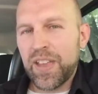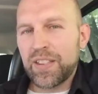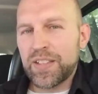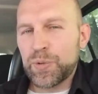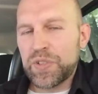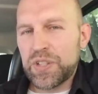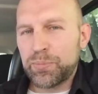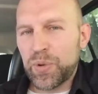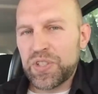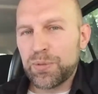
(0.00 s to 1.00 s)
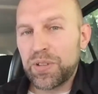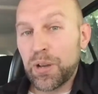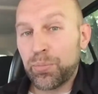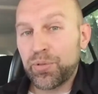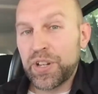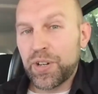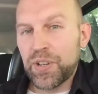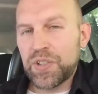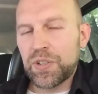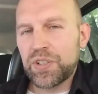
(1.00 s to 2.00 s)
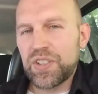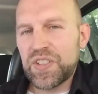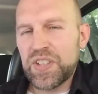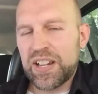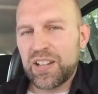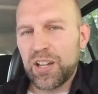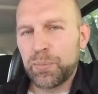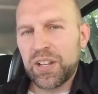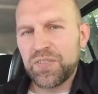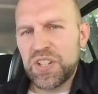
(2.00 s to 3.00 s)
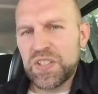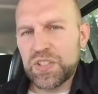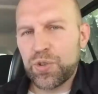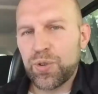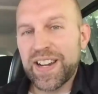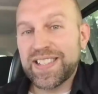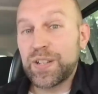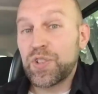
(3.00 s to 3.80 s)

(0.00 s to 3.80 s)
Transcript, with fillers: This was supposed to be a precursor to the second coming of Jesus Christ.